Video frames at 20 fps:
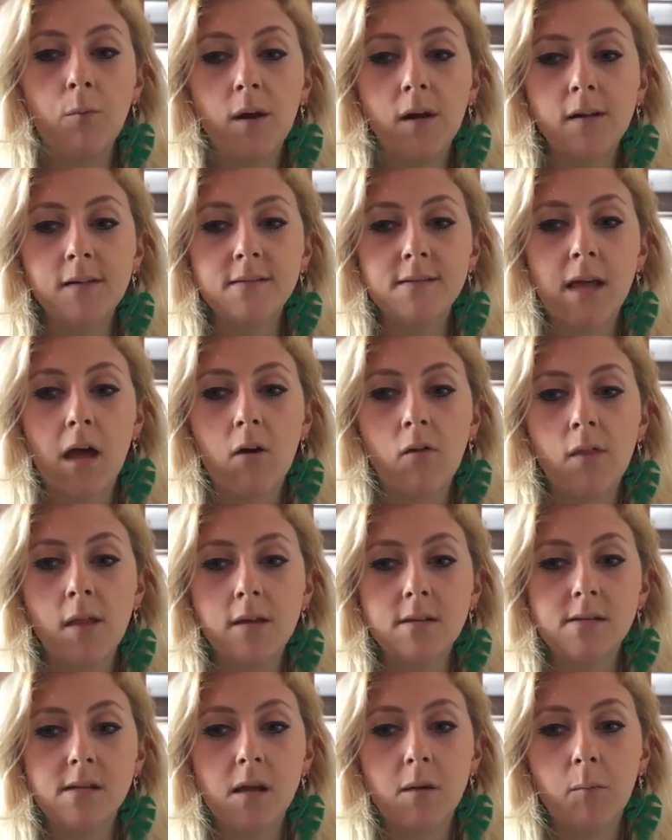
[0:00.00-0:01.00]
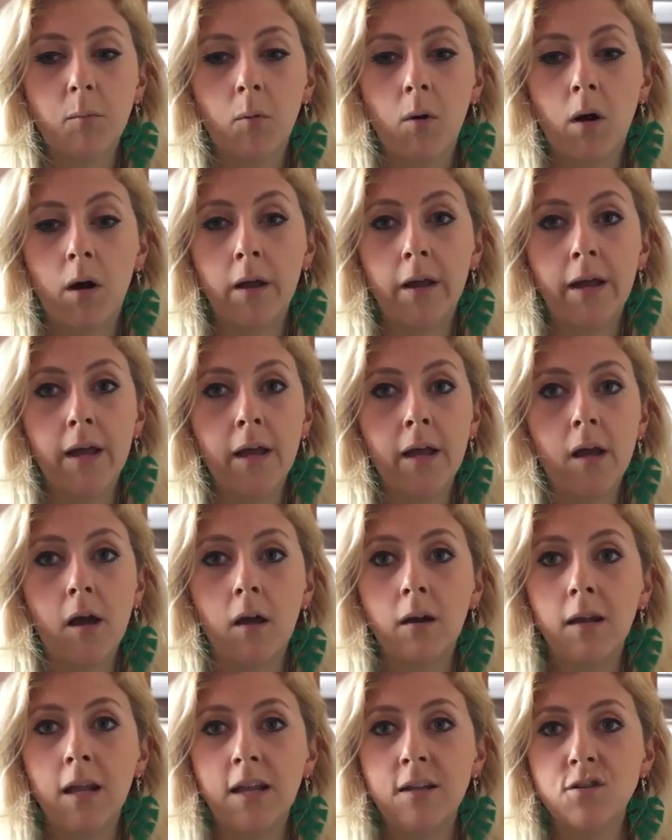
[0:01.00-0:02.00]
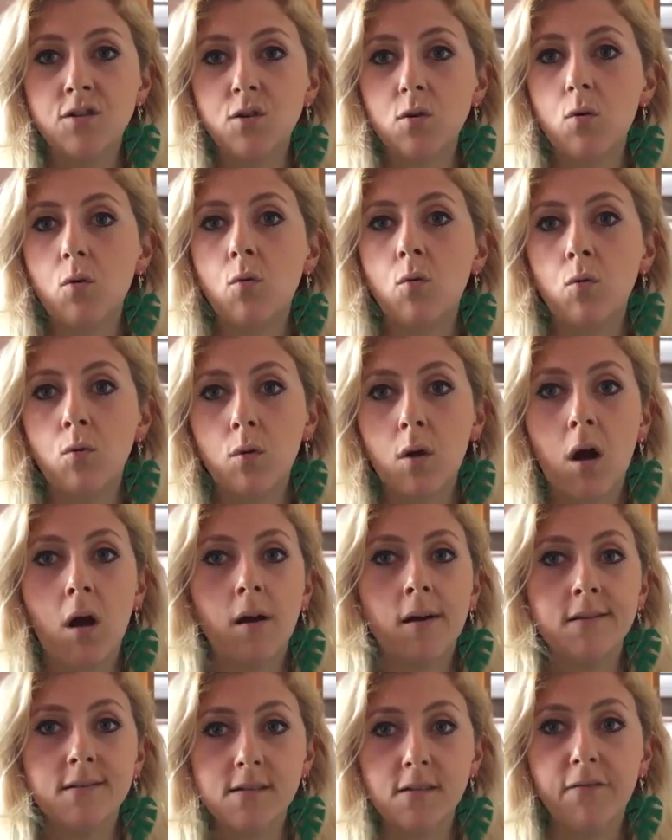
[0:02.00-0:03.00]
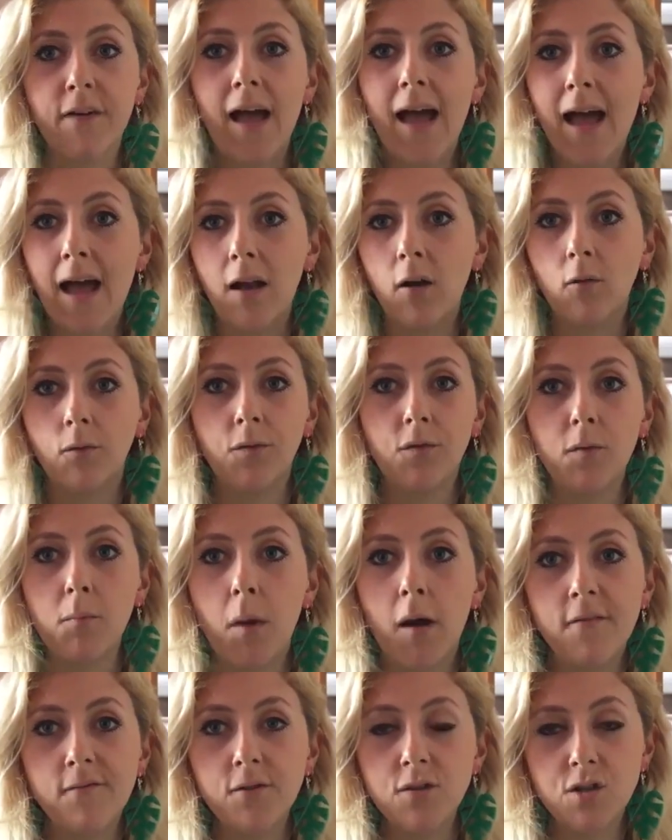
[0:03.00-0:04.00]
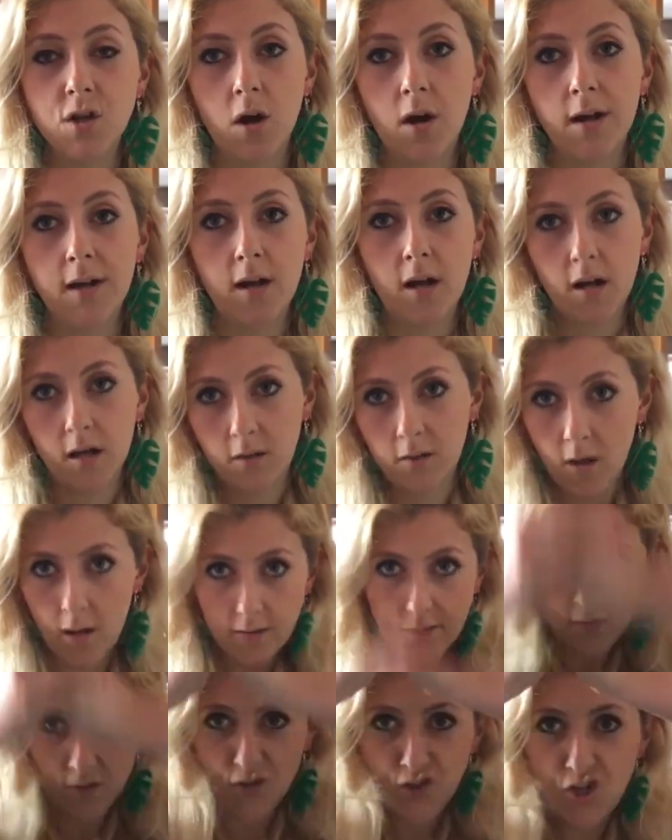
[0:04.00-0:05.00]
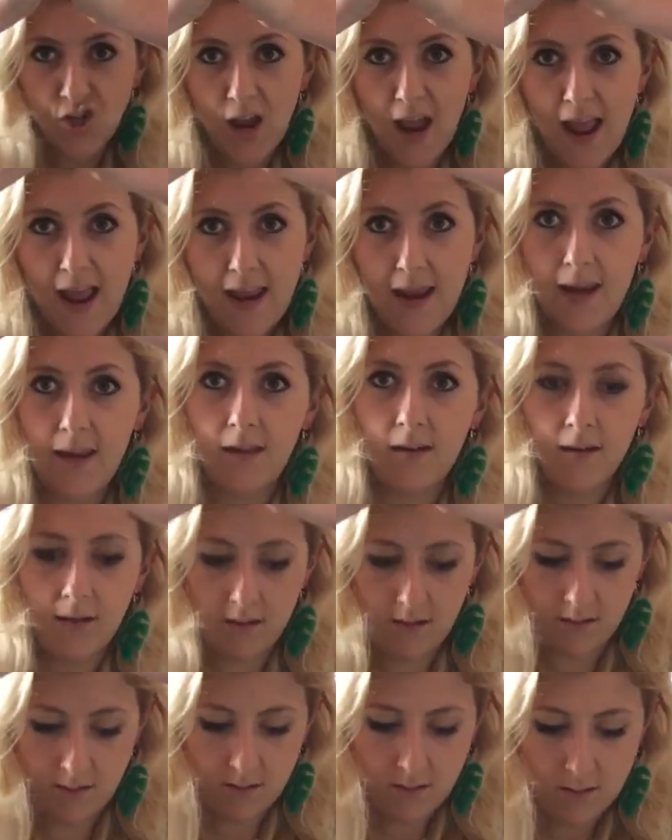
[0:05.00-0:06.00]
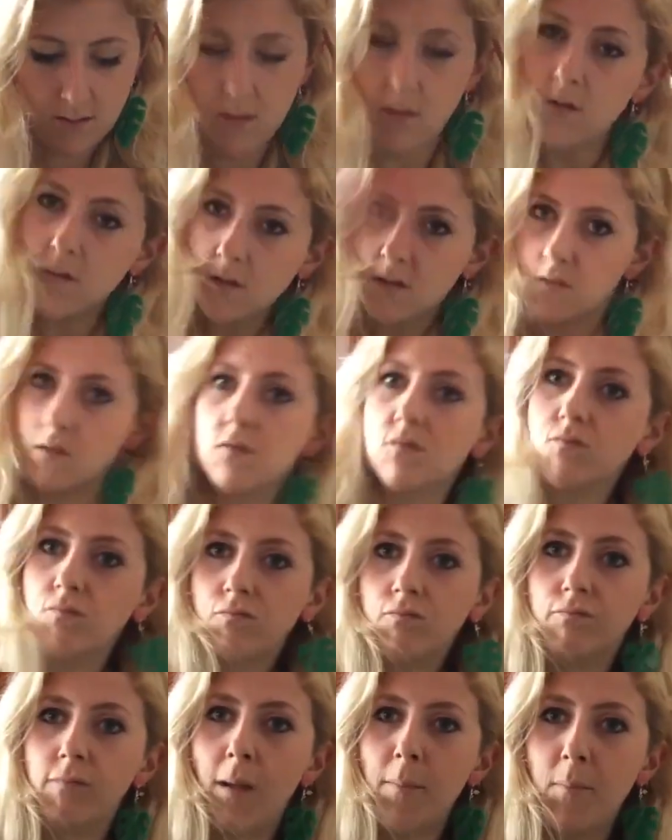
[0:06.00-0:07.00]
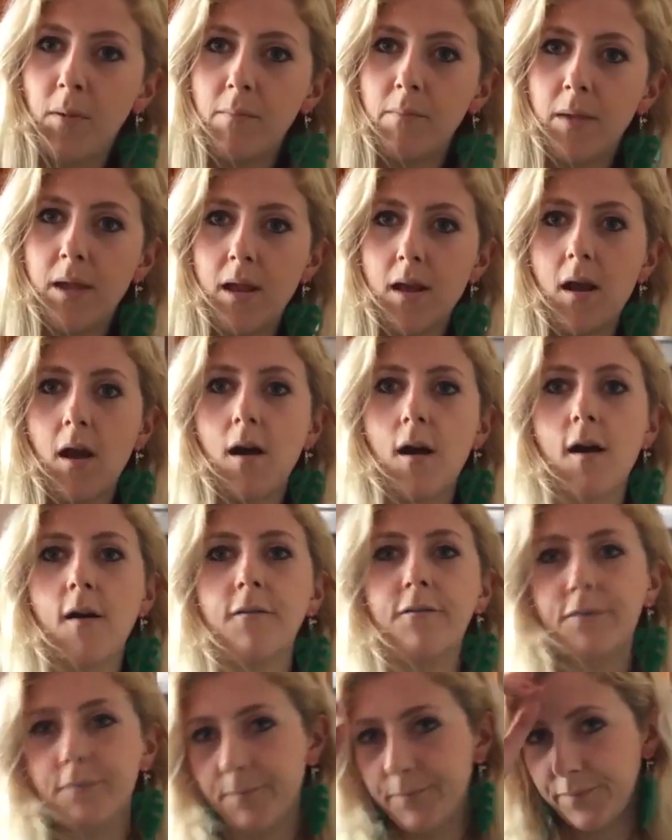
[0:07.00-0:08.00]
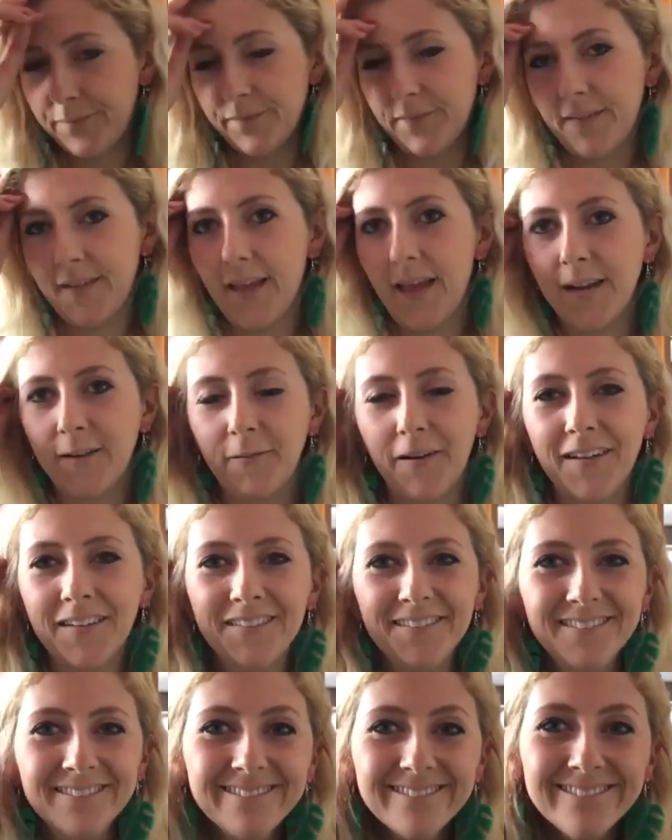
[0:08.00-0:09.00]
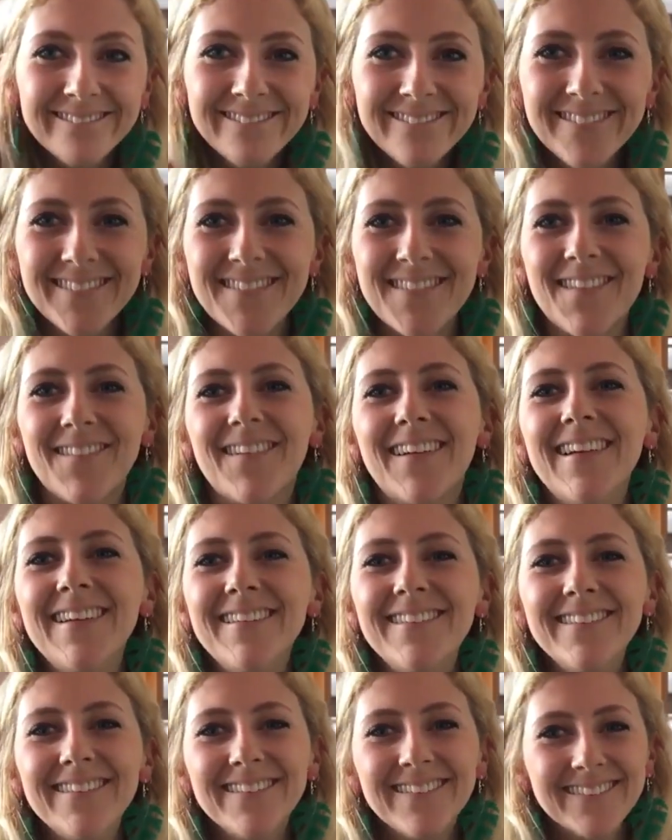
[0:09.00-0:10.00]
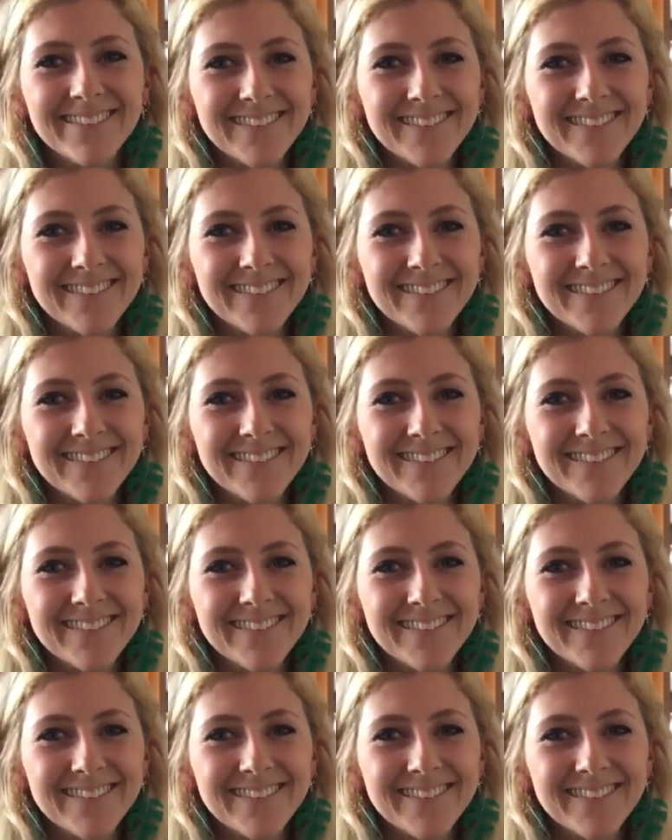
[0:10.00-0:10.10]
When I sat on that zip wire, it unleashed all kinds of hell onto my vagina. Like the chain ripping me in half. Anyway, sorry.